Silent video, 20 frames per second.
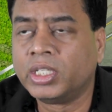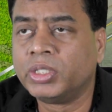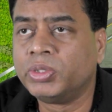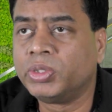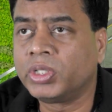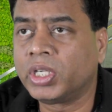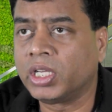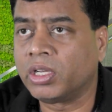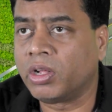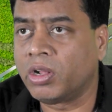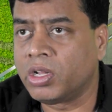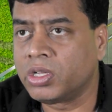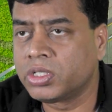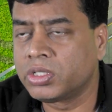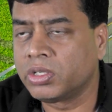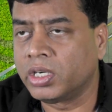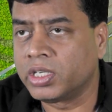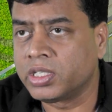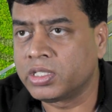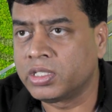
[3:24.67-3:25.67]
You can
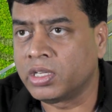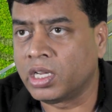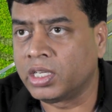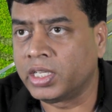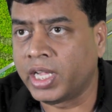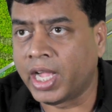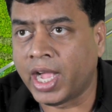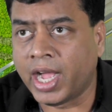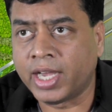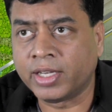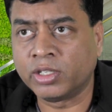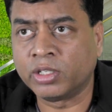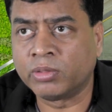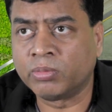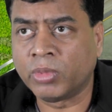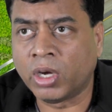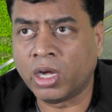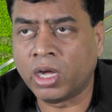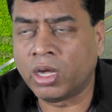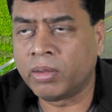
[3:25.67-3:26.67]
also additionally add your
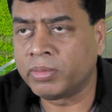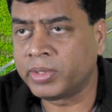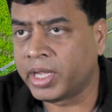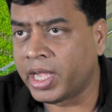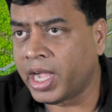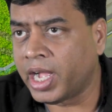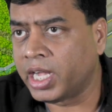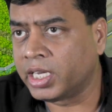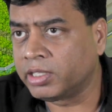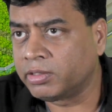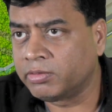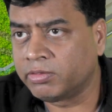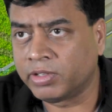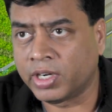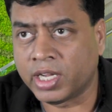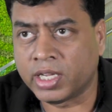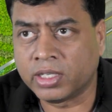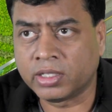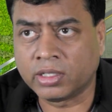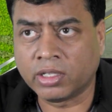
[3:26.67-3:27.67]
mom, dad,
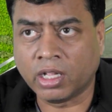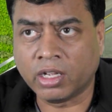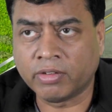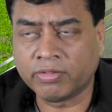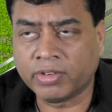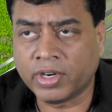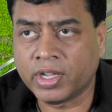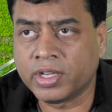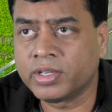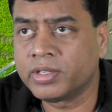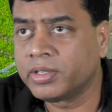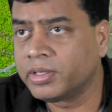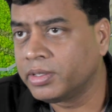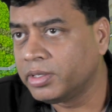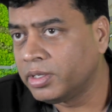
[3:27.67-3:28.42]
friend, girlfriend,